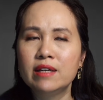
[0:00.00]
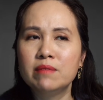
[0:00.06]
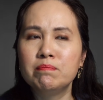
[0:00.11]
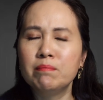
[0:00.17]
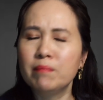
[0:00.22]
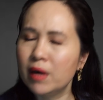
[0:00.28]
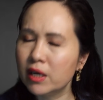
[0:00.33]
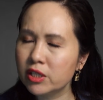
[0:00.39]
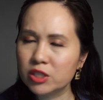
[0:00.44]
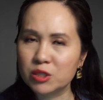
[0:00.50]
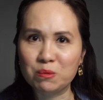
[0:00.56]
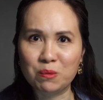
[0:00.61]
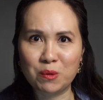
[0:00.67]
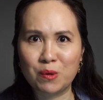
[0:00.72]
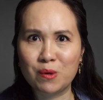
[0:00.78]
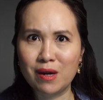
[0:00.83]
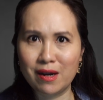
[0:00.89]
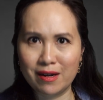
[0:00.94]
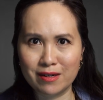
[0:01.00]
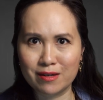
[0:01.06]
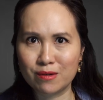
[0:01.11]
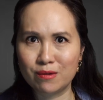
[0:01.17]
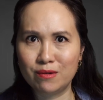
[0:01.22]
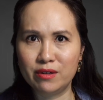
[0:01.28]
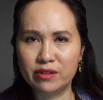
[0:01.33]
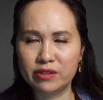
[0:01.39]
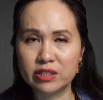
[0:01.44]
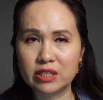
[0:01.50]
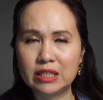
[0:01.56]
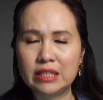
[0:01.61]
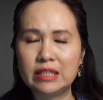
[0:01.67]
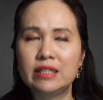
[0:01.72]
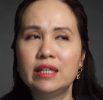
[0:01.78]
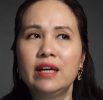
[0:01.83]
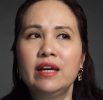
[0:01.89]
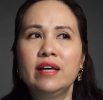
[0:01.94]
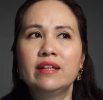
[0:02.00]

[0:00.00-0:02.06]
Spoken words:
much more higher quality.